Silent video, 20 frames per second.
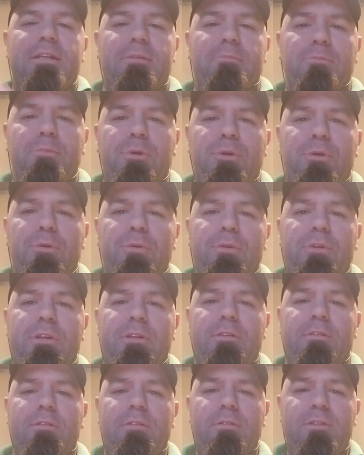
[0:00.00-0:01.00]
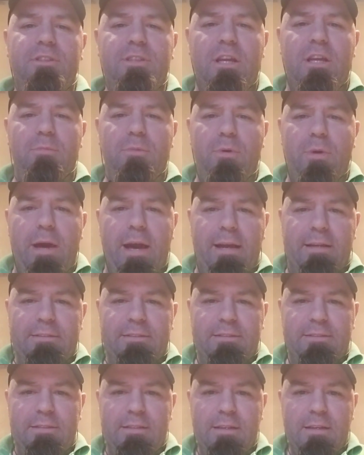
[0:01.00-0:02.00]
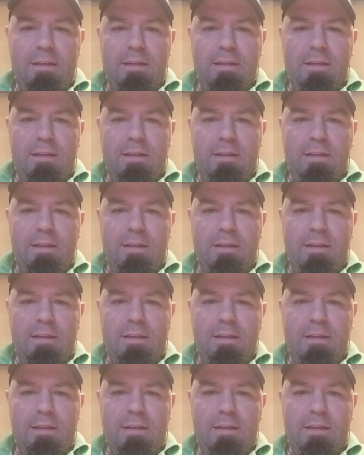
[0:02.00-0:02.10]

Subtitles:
and Moon and Sun and Moon X.